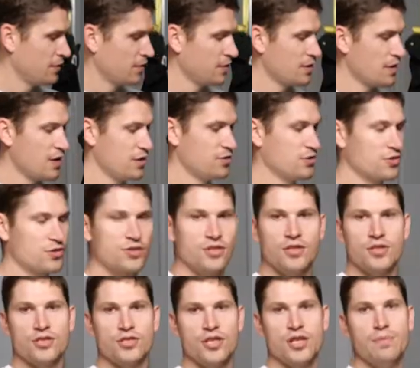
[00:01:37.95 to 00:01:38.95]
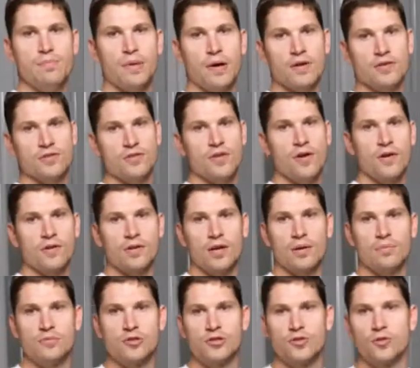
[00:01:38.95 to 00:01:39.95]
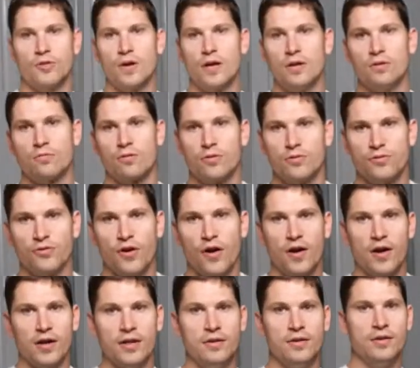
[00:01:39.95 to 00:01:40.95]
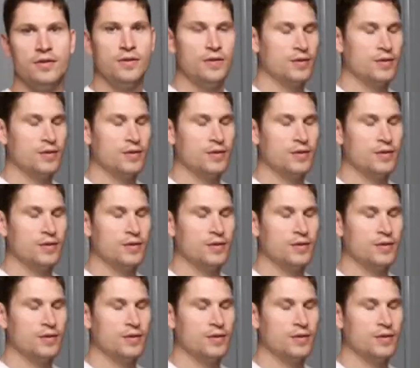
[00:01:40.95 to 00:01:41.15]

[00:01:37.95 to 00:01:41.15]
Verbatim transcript: Yeah, just in a cheap ass knot. I'm sure I'll refine.